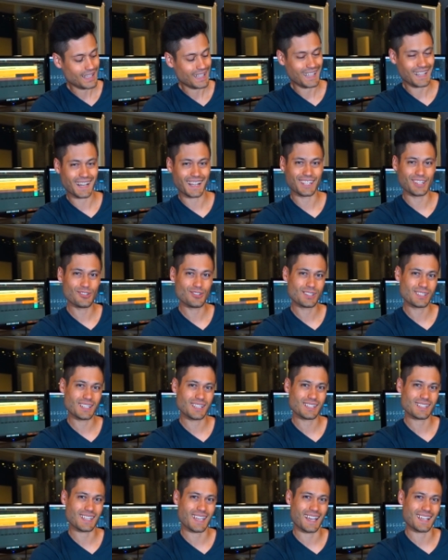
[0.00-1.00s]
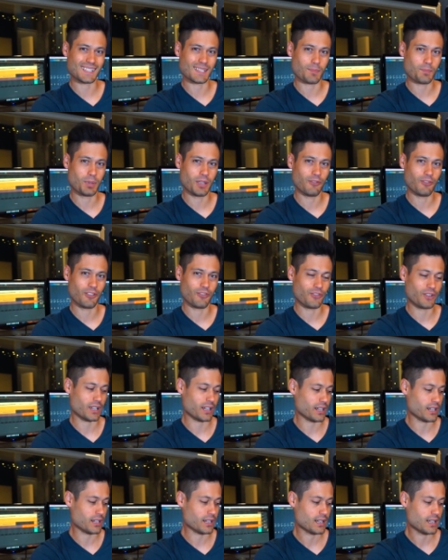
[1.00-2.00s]
and I use this as a pivot
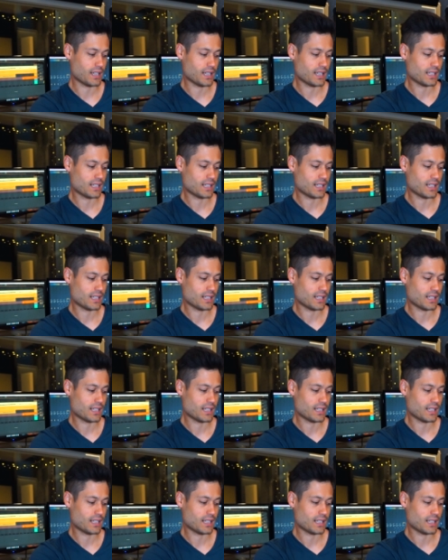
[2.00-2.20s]
finger